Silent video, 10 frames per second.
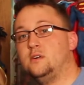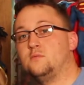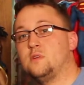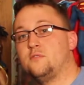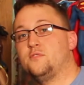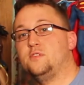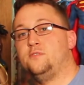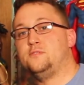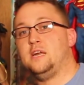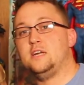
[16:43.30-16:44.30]
right in front of the
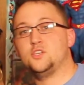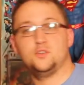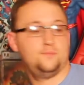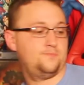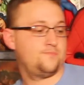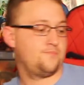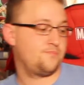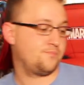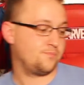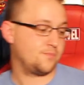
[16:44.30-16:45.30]
Flash.
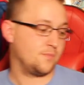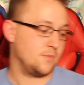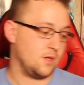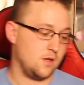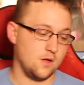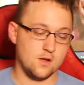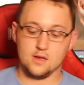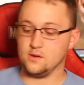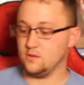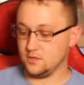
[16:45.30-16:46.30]

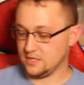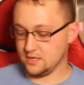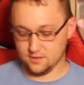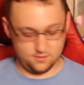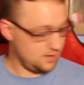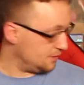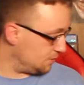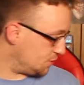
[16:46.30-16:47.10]
Alright, and there's that other